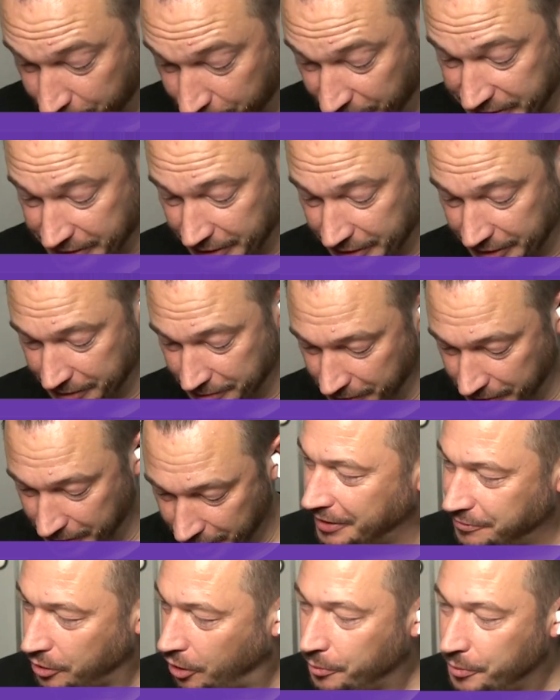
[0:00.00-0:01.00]
so basically,
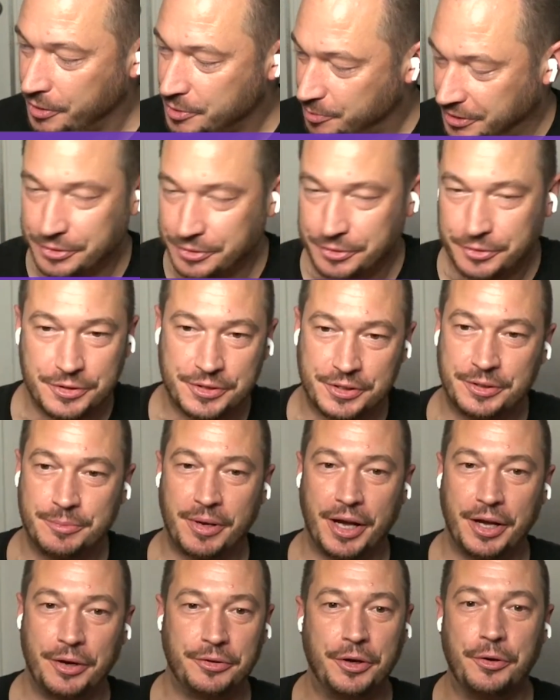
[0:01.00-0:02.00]
I've always been interested in
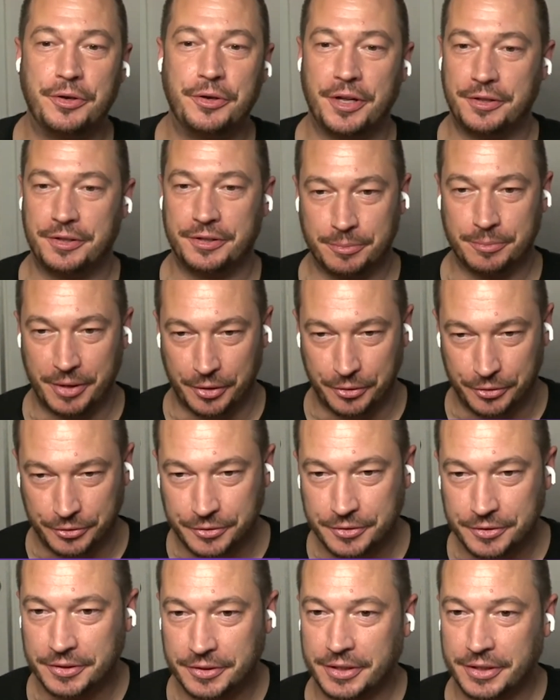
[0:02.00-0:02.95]
bio and know nothing about it.